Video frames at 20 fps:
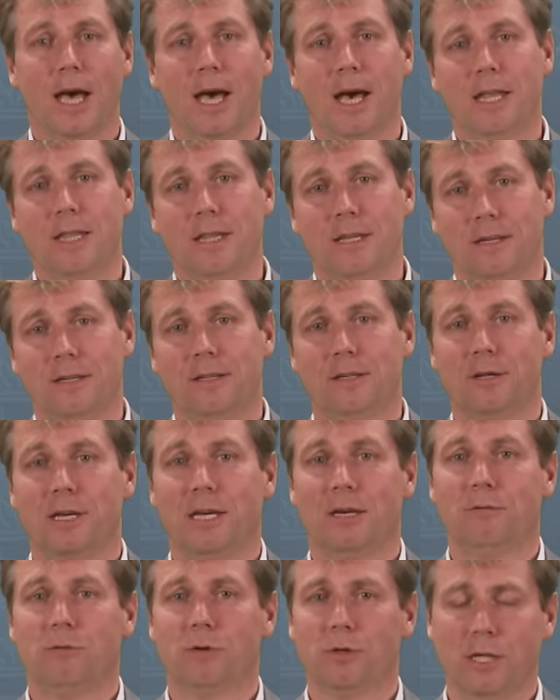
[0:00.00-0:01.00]
And the
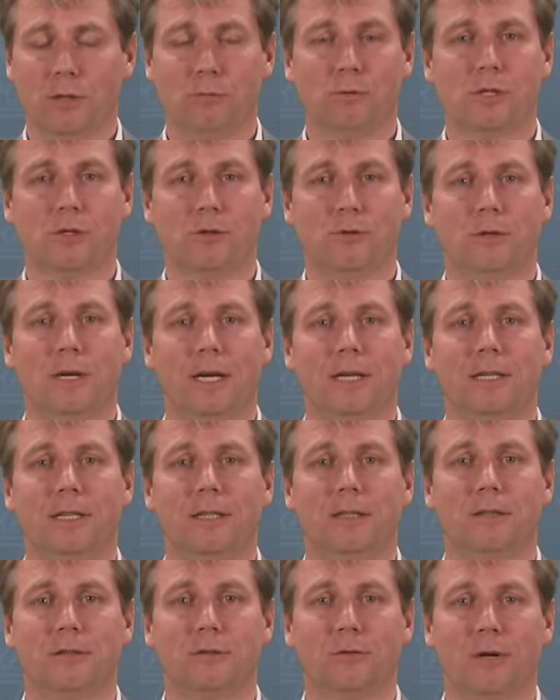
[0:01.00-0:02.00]
king thought this was a good
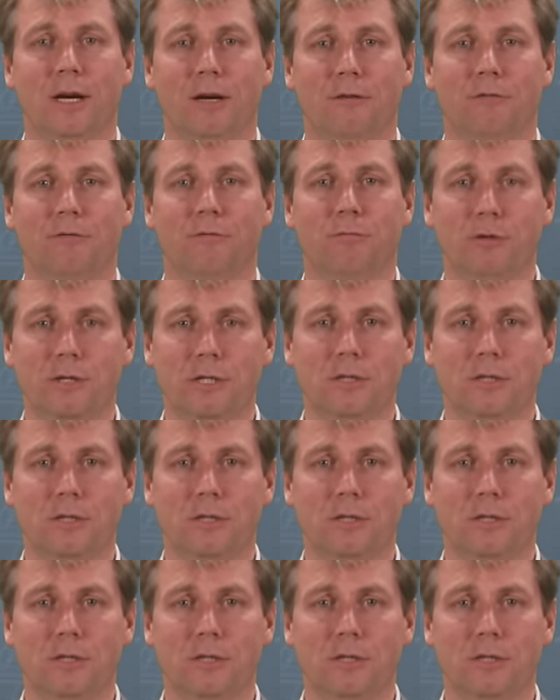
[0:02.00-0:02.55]
idea to have